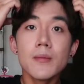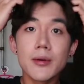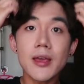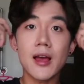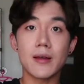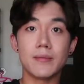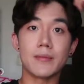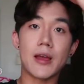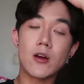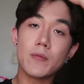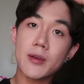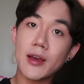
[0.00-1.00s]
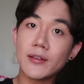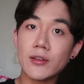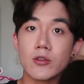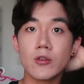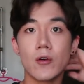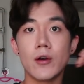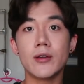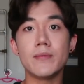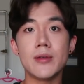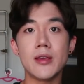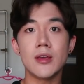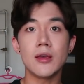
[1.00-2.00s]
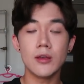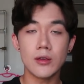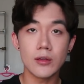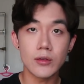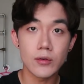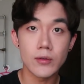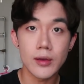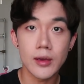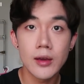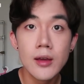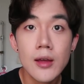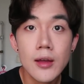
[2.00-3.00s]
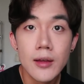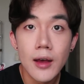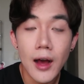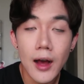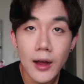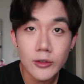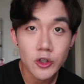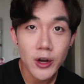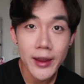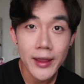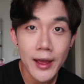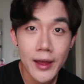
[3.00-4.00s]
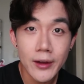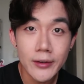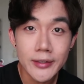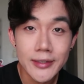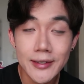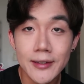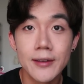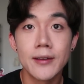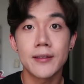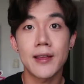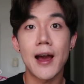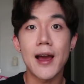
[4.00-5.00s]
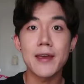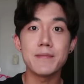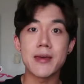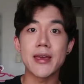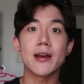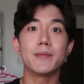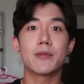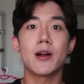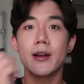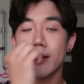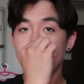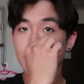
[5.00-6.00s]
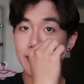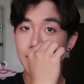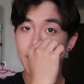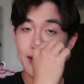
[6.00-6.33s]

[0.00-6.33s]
But yeah, I hope you guys enjoyed me doing trying out Thai makeup products.